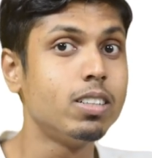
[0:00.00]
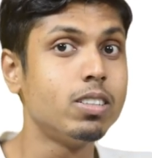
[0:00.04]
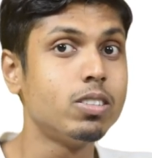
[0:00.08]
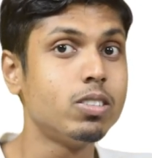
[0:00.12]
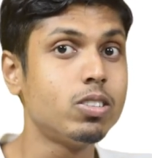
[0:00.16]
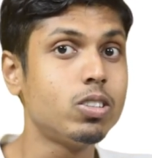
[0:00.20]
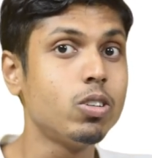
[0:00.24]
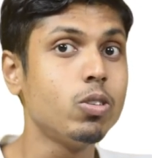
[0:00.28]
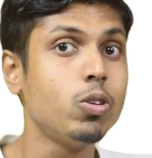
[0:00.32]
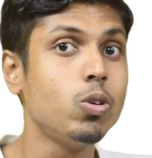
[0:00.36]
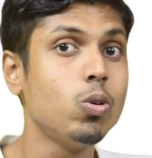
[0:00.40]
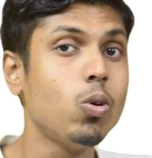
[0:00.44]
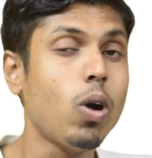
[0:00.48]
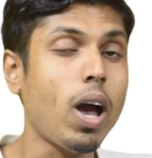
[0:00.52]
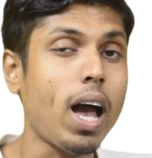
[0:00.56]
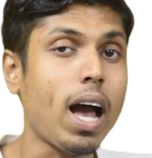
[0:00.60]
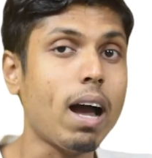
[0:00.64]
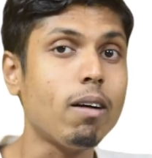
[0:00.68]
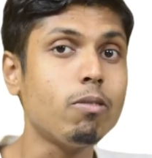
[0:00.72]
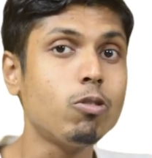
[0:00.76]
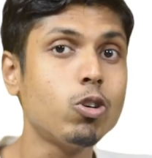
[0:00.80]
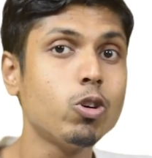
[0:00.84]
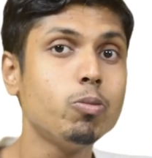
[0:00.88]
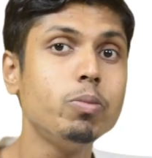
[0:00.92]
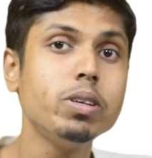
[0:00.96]
So you
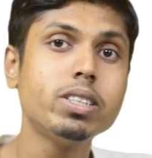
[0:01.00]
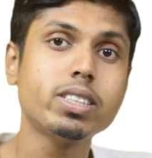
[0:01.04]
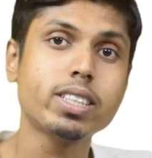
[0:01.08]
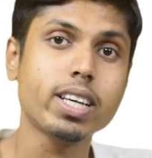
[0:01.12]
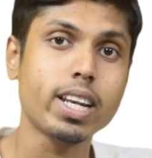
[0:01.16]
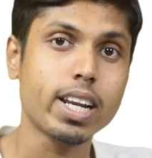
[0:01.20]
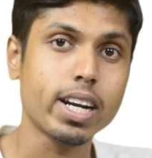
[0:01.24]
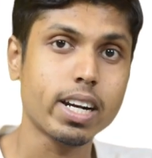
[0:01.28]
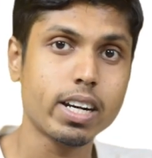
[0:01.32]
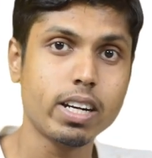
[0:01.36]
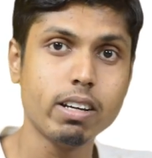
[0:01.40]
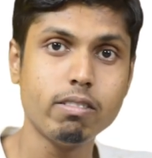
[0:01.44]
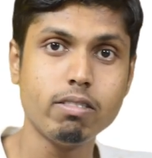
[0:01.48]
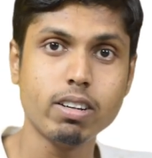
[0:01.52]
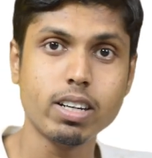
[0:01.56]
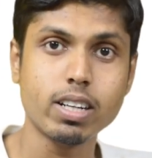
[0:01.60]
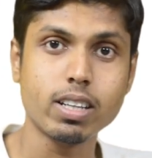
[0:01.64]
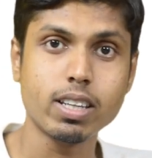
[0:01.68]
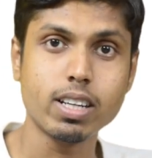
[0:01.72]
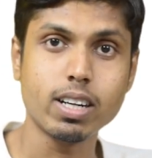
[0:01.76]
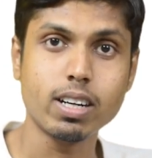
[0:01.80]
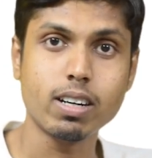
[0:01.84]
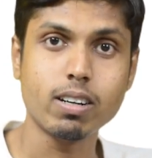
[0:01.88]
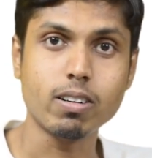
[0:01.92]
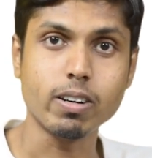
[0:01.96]
have to be selective
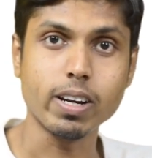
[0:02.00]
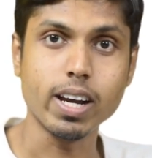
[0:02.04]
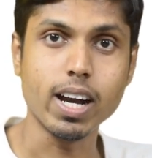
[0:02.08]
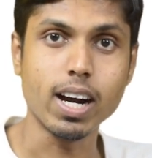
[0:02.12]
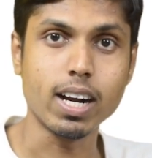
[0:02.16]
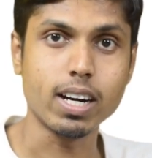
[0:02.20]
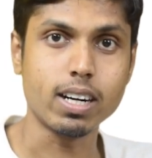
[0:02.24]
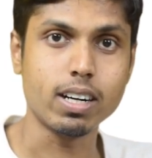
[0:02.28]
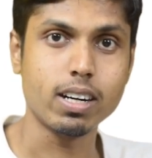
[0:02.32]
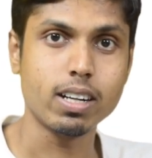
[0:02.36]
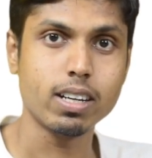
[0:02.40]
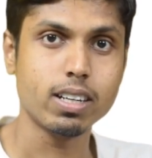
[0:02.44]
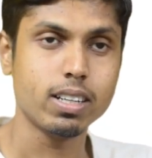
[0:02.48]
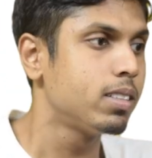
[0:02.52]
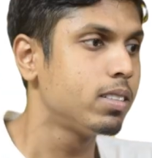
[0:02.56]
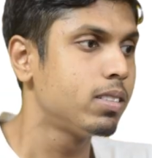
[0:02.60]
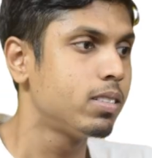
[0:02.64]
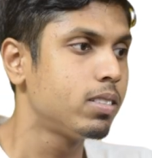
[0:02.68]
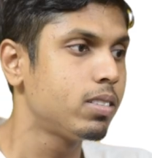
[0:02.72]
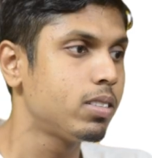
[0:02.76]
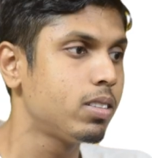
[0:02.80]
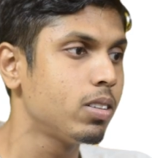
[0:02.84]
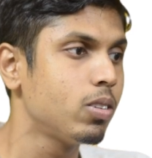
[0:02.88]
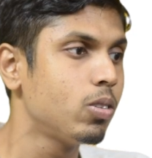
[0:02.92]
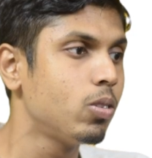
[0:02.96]
in that regard.
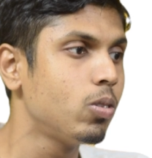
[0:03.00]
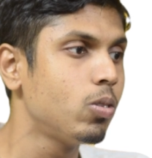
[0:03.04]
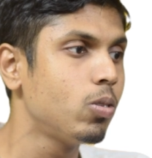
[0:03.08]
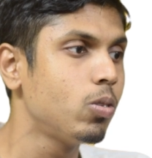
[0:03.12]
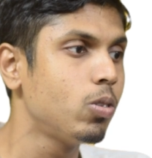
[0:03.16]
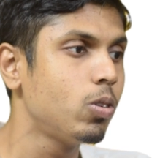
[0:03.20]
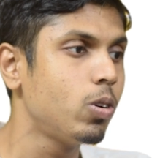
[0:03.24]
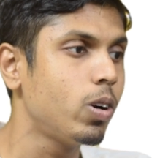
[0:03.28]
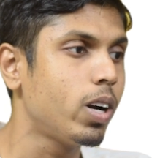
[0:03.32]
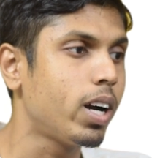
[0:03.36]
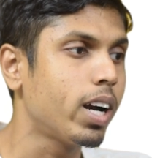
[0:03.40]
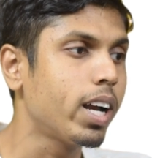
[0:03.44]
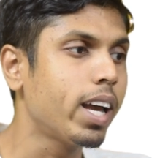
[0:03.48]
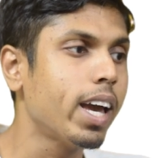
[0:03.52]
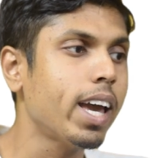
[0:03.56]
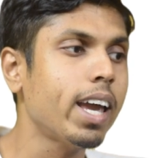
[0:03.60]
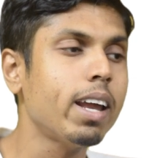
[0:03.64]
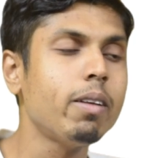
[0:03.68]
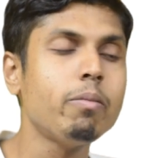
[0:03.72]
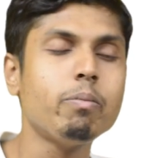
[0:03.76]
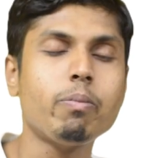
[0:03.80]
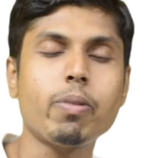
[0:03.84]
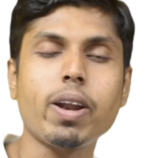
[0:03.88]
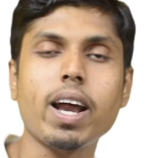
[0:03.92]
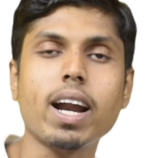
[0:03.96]
So
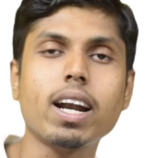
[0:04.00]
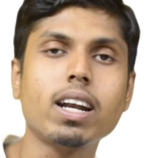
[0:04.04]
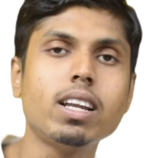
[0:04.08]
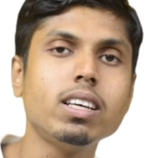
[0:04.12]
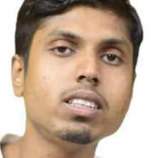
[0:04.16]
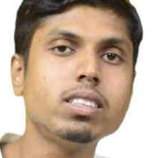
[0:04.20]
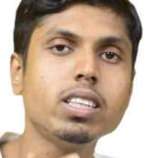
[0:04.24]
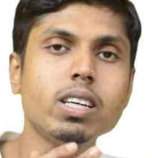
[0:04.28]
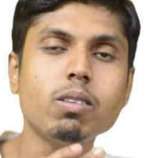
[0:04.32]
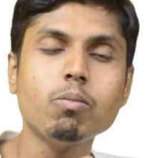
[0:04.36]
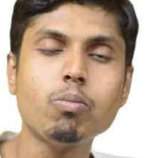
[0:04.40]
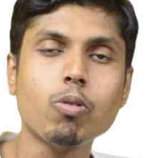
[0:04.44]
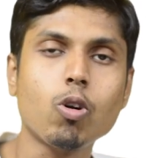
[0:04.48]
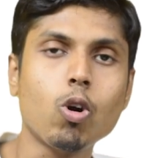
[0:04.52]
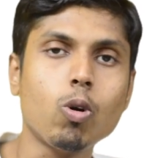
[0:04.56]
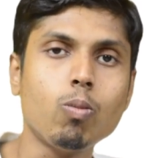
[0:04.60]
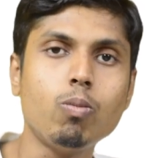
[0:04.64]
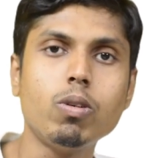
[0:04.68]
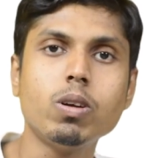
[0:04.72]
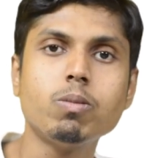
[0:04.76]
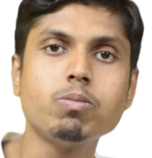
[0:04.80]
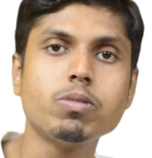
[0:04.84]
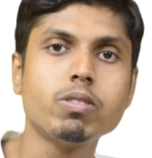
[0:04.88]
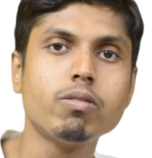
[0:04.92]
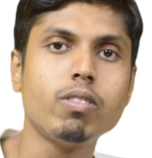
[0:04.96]
again, practicing
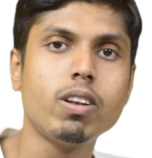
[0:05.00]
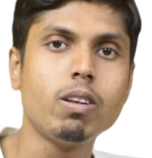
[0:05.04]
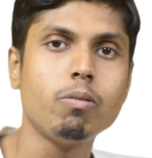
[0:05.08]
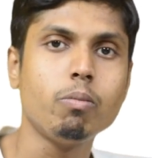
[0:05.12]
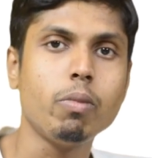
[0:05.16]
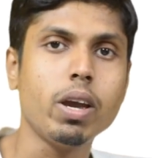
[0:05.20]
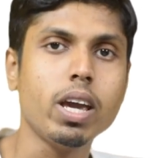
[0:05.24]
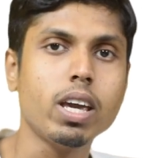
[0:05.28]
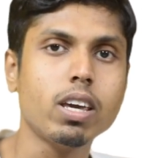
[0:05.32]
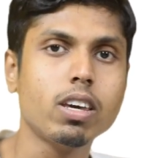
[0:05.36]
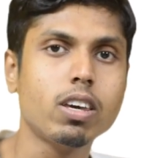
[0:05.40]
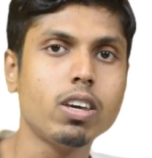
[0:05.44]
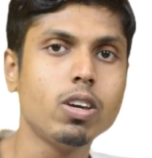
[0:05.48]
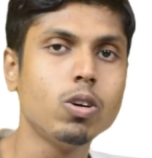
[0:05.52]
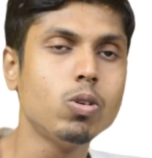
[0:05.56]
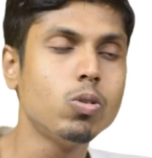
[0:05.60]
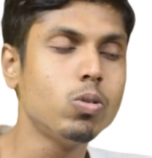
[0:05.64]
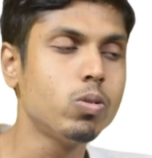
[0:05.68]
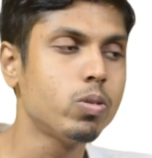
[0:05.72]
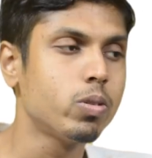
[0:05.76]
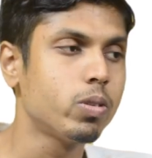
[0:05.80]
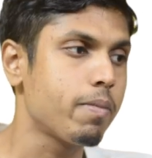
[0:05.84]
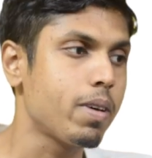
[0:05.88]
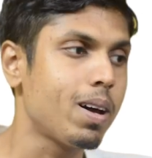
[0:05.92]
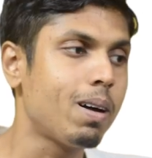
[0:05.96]
problems will make
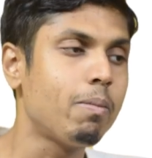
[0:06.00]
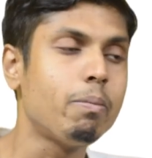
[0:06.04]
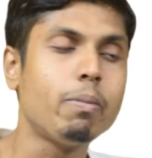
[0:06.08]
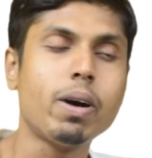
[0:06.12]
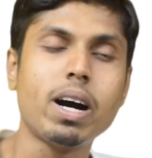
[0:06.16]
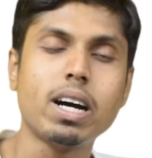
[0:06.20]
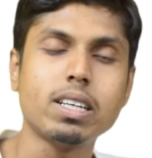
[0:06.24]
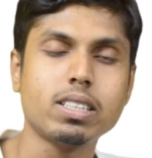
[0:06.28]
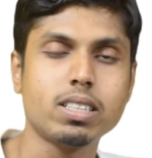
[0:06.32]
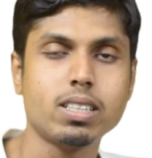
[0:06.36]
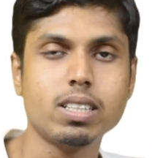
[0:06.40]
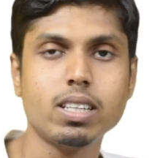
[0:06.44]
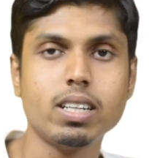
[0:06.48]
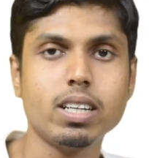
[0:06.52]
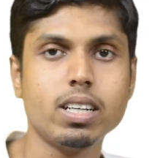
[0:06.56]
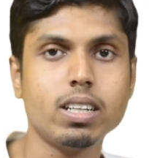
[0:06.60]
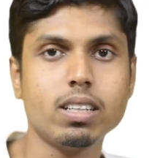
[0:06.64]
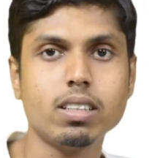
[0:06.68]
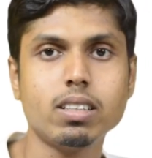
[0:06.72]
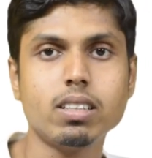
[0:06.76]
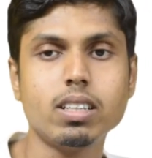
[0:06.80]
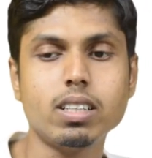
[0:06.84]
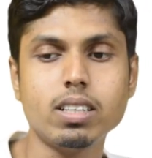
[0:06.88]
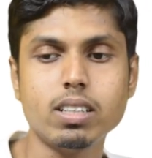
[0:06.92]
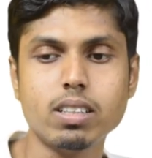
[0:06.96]
you a master
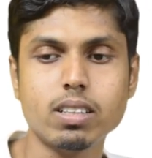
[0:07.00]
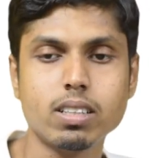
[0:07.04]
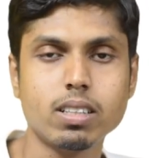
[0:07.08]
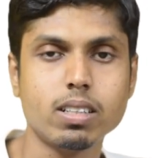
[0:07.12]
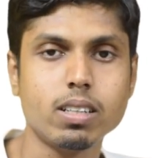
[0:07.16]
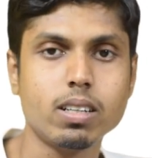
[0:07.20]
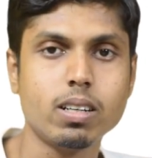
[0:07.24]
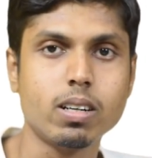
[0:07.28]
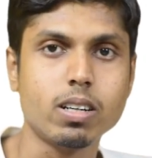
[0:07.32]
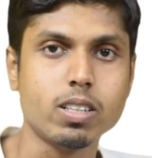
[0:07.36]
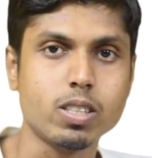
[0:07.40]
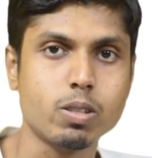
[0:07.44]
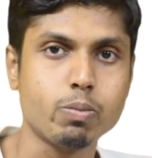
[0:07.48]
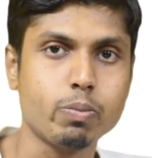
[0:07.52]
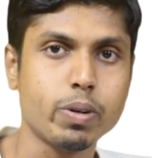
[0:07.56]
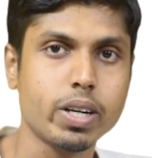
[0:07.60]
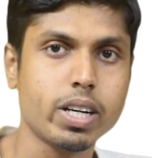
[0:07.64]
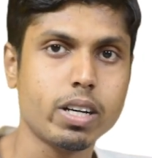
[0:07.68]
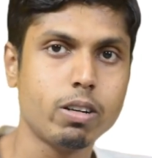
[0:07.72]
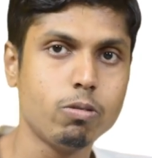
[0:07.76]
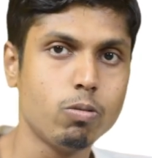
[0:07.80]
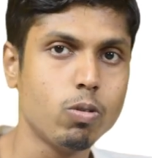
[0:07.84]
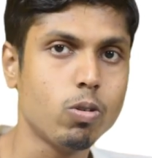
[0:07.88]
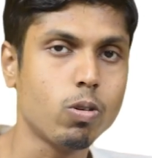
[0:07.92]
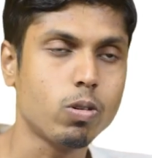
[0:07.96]
in the
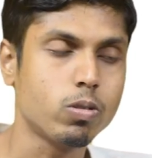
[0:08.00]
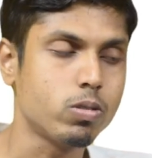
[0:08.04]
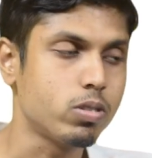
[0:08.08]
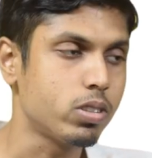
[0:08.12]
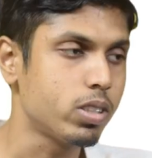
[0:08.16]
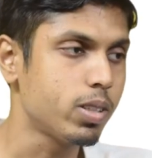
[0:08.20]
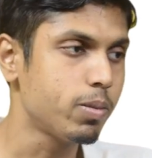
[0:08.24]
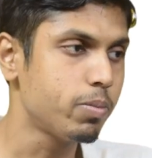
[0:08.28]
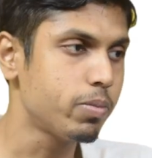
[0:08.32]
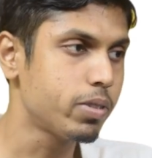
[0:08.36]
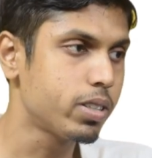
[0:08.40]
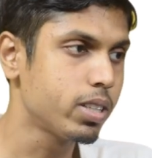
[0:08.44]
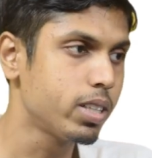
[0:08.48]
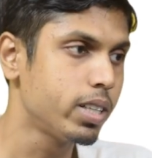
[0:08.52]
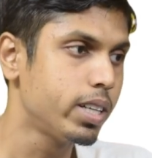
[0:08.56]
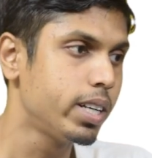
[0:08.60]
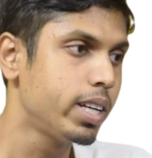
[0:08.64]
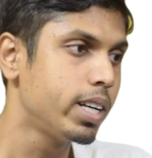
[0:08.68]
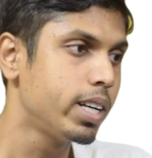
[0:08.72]
respective concept.